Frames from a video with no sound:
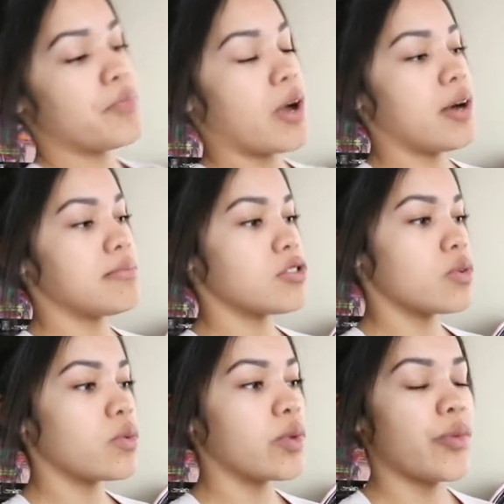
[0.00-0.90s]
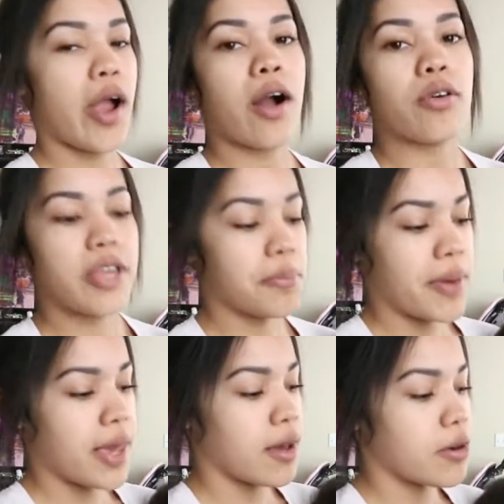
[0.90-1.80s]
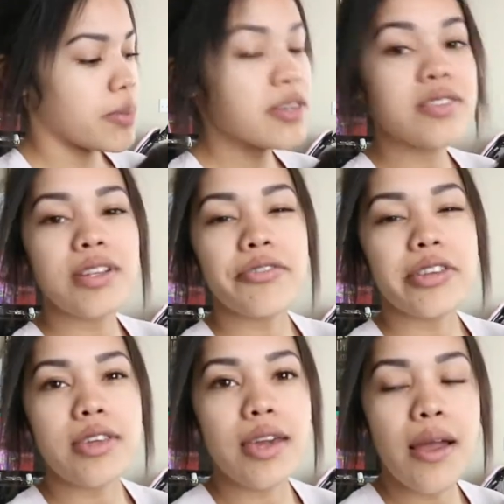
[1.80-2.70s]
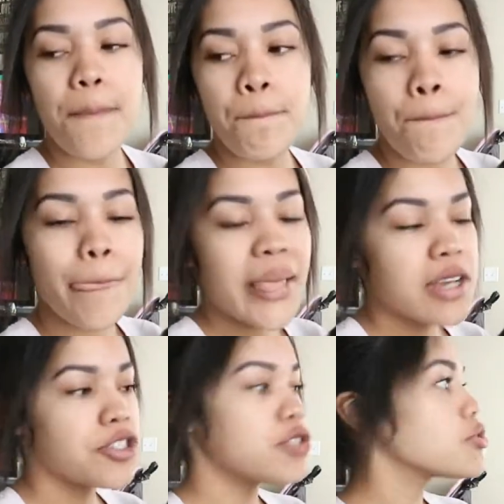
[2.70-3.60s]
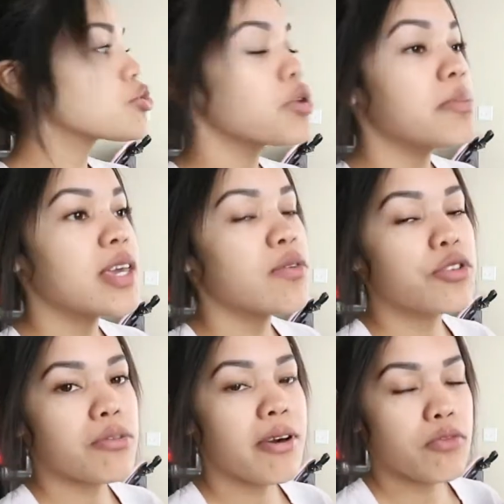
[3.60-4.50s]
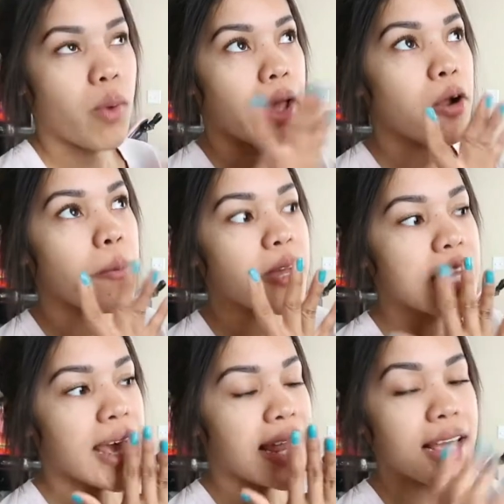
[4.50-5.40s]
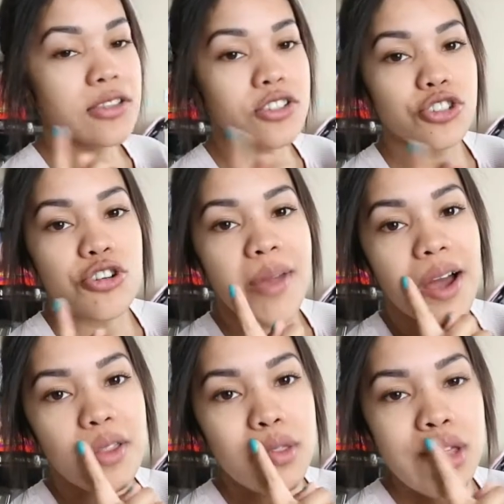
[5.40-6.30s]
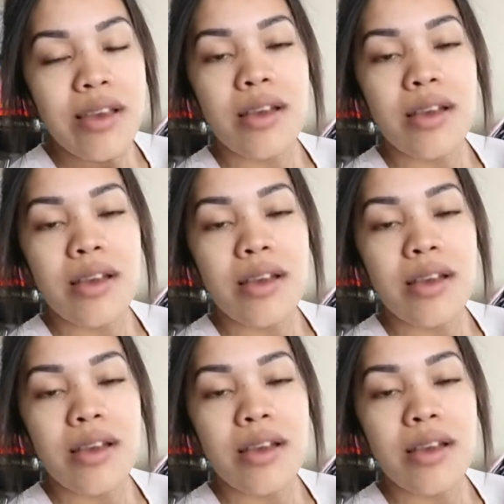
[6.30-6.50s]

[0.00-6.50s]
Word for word: Um, so when we were out like paying our bills and everything, she was screaming with her mouth wide open and I looked in her mouth.